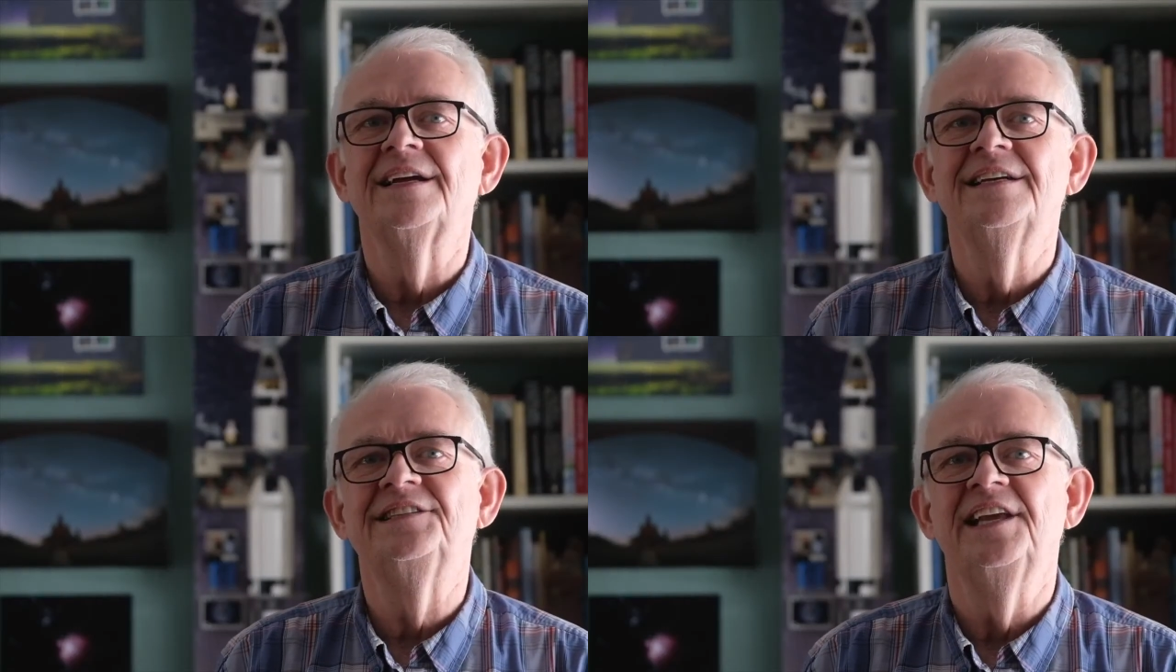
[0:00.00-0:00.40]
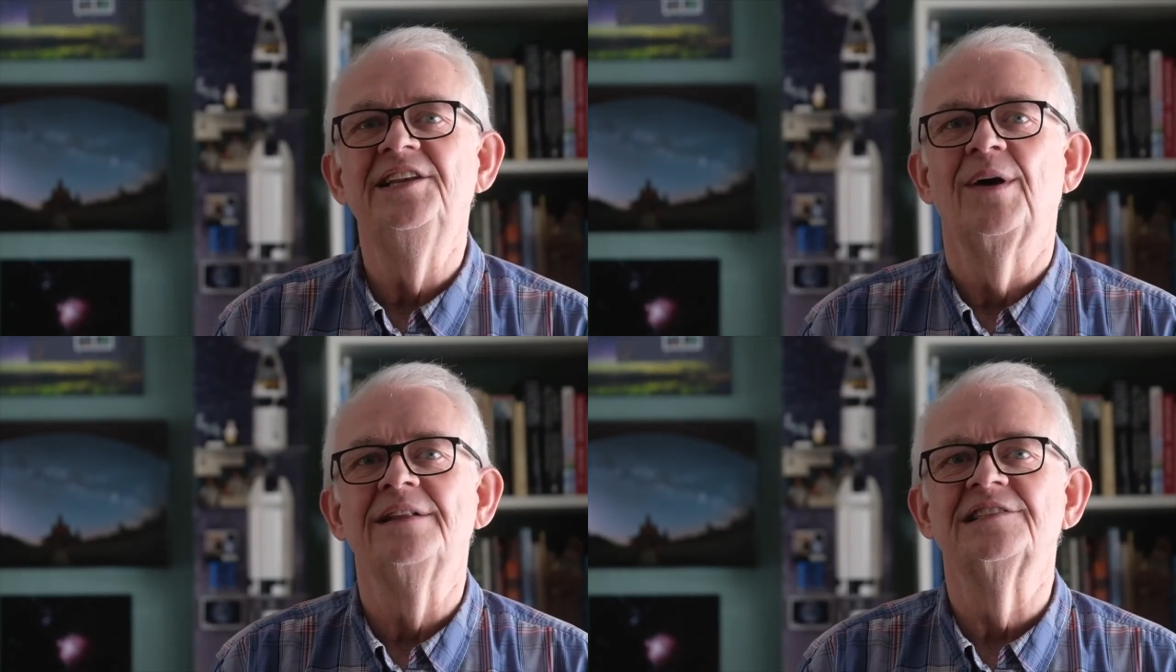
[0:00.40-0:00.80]
to
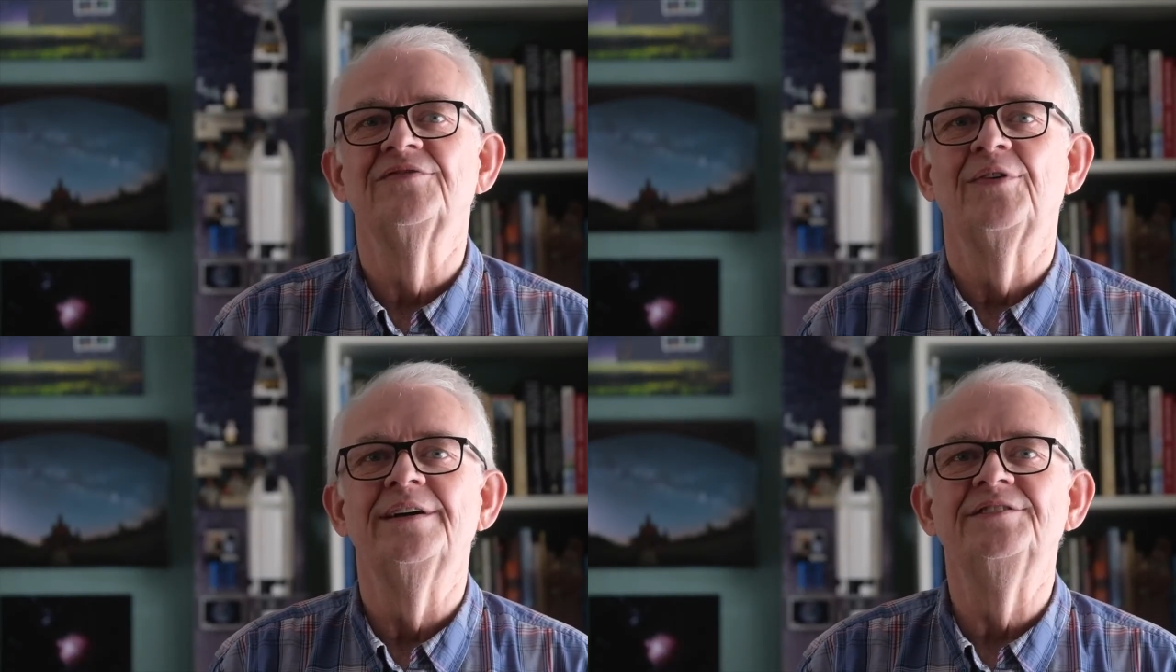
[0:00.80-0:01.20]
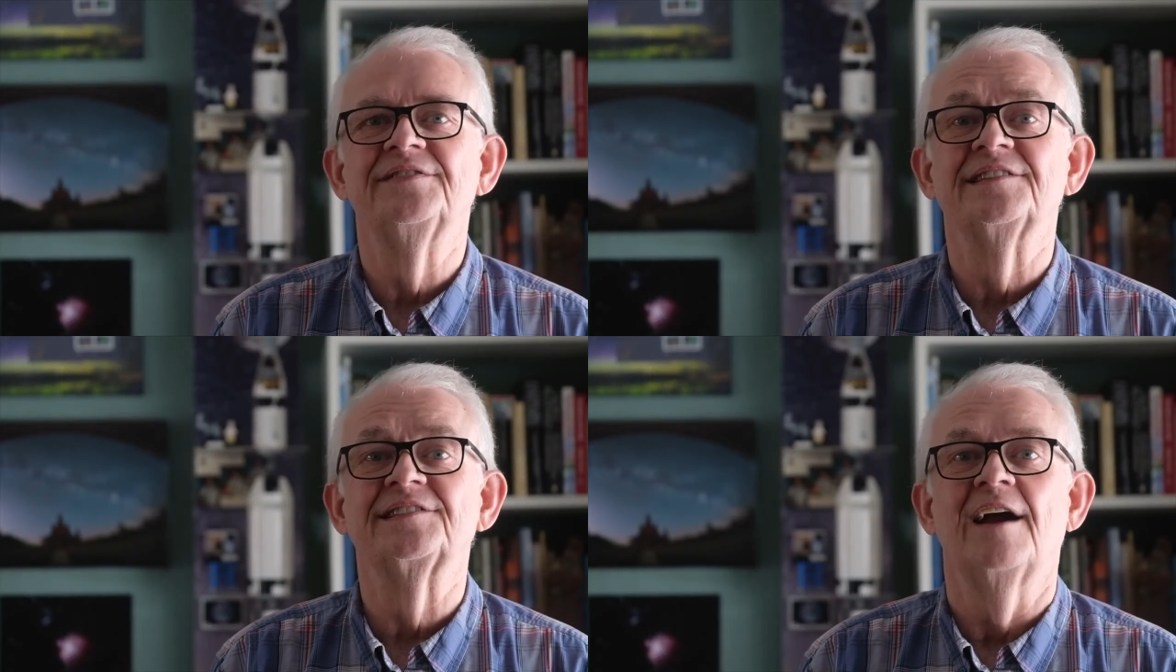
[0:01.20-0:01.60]
continue on this voyage
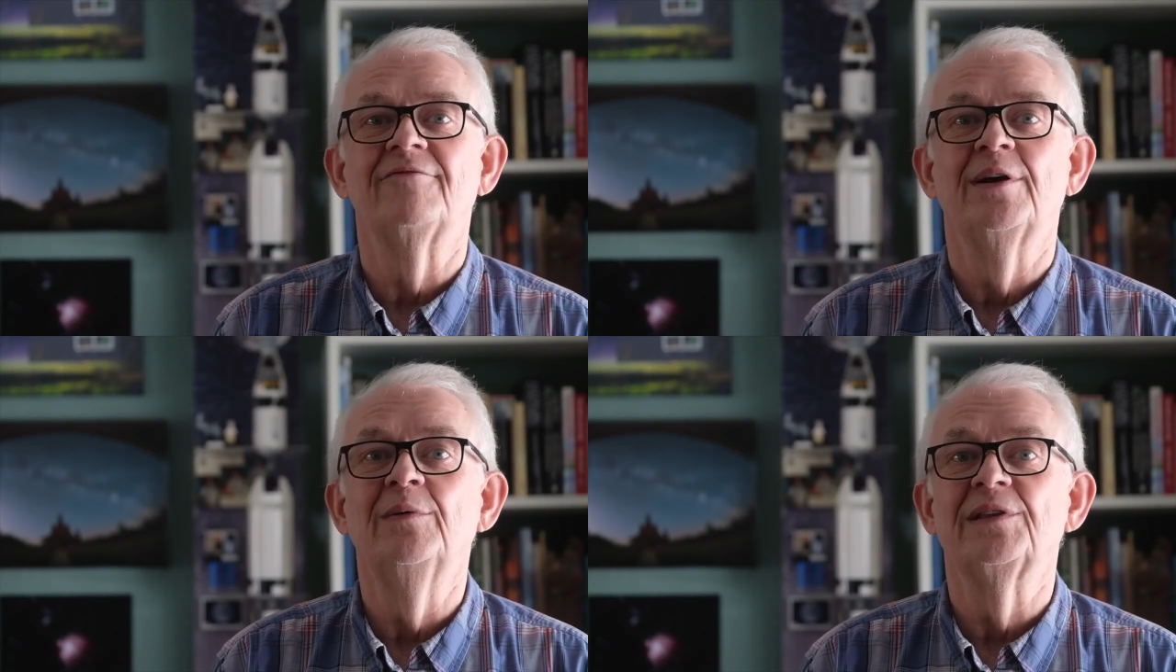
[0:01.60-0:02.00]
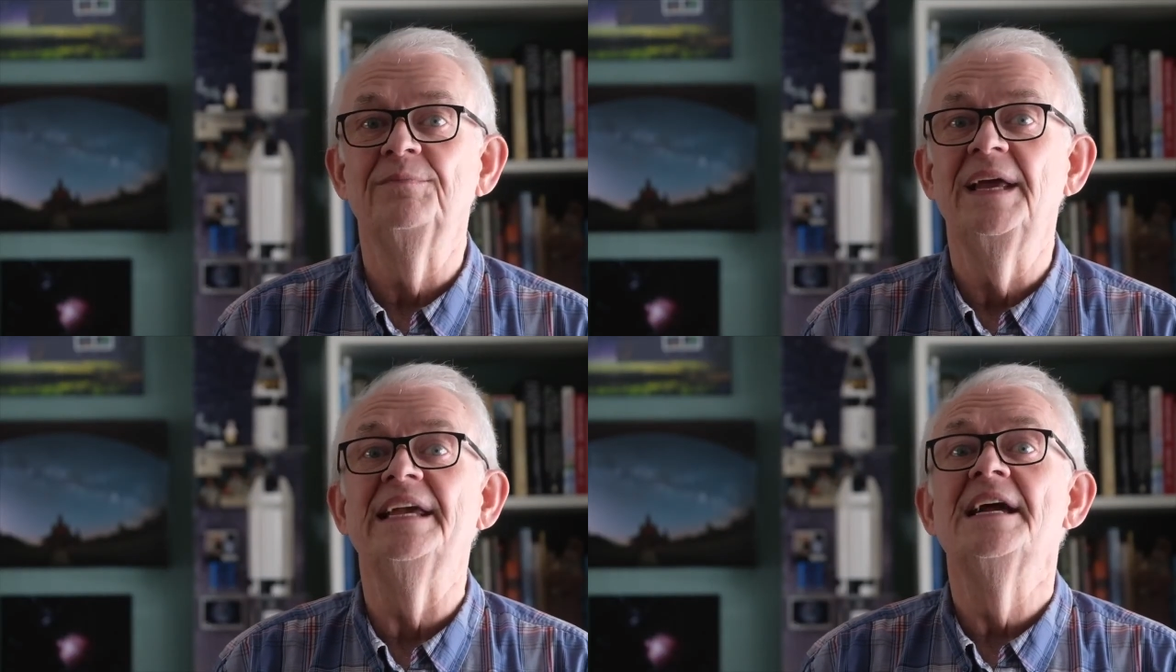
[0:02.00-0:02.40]
of discovery with
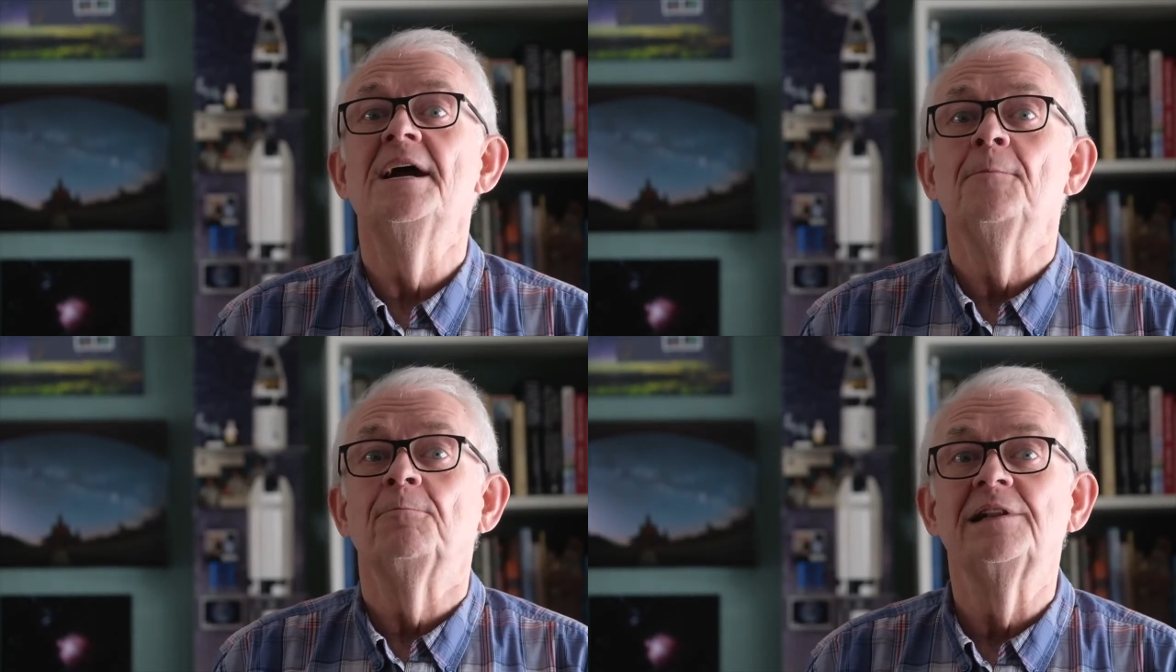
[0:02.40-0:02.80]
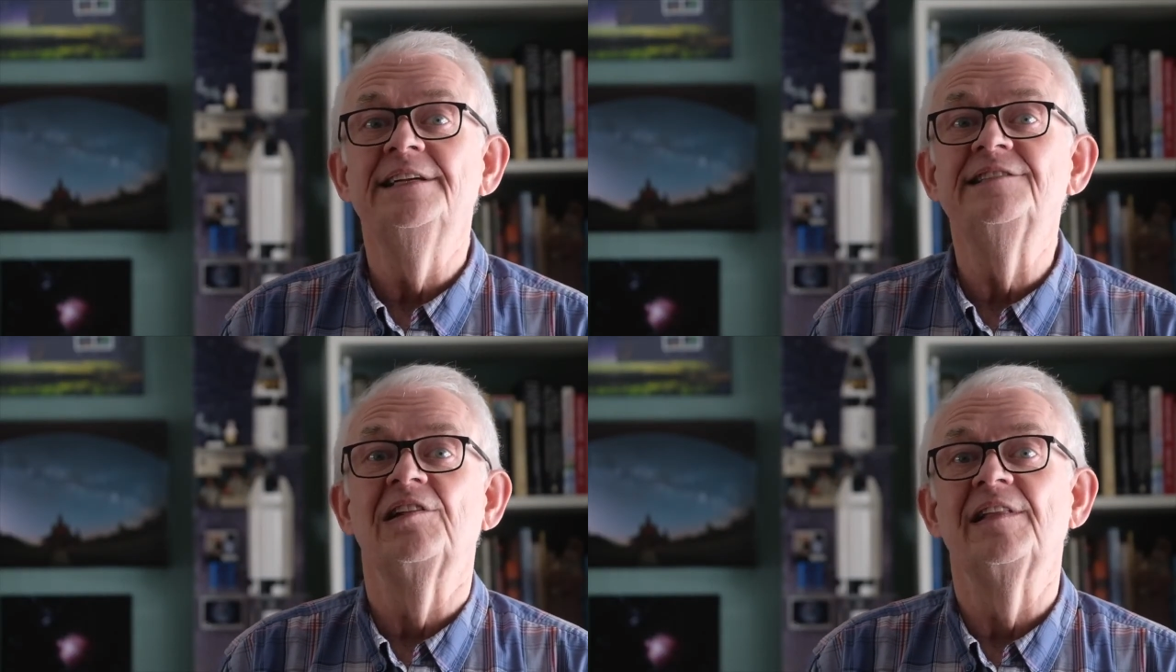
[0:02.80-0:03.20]
me,
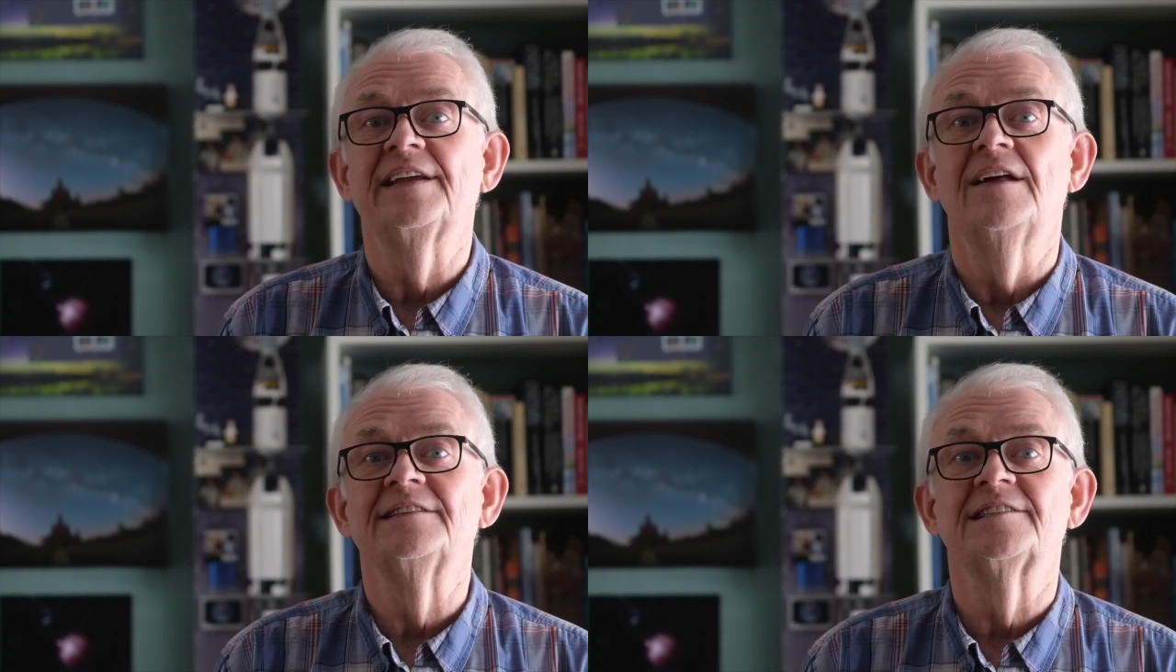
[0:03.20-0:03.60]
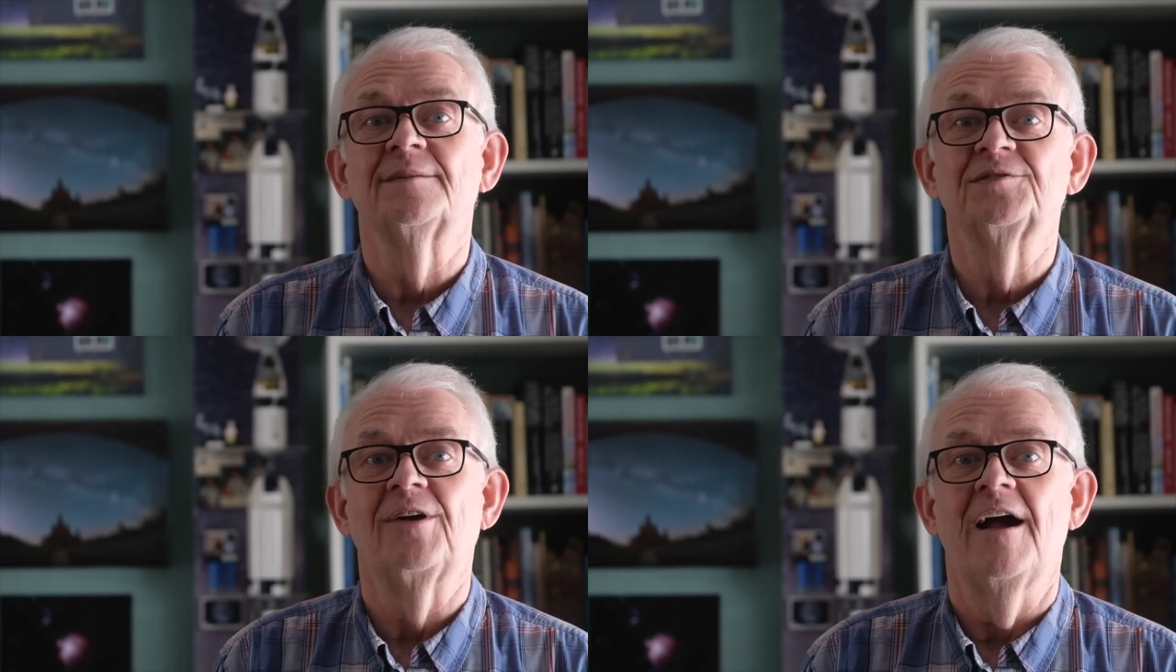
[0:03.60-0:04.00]
please click on the
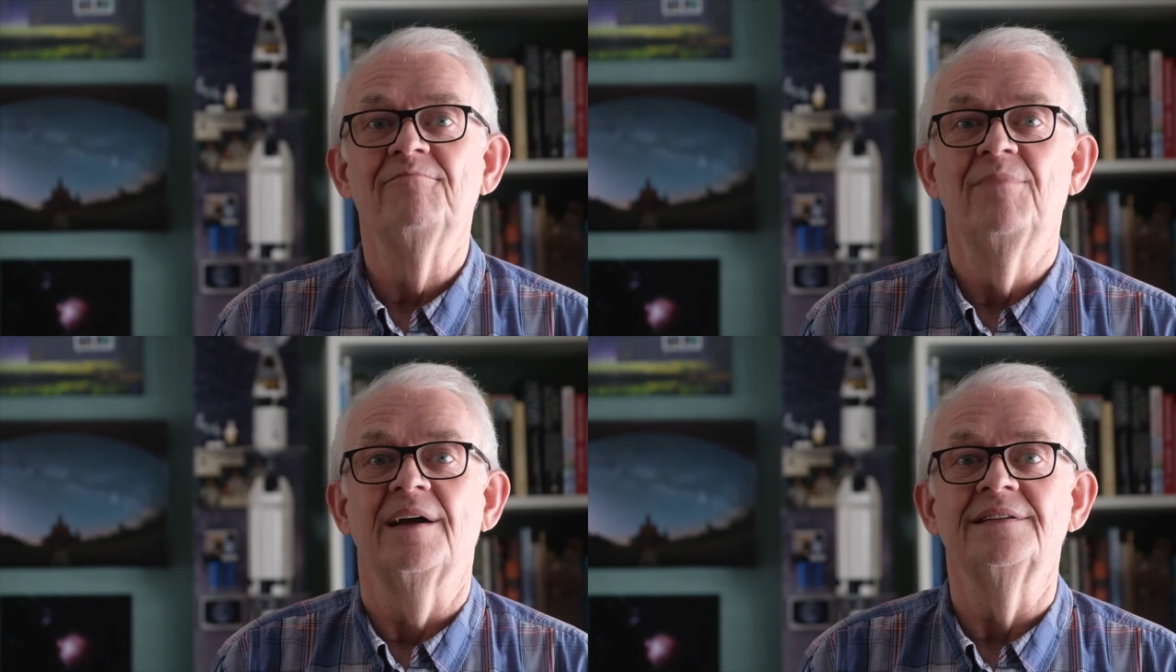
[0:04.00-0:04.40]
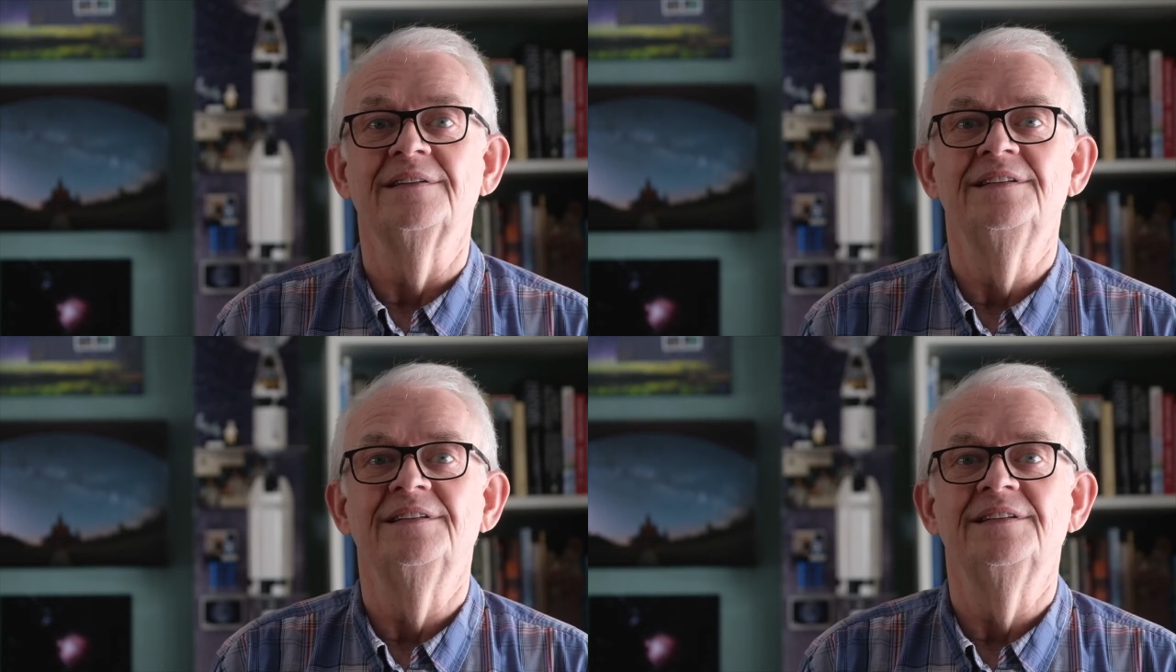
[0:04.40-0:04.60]
subscribe button.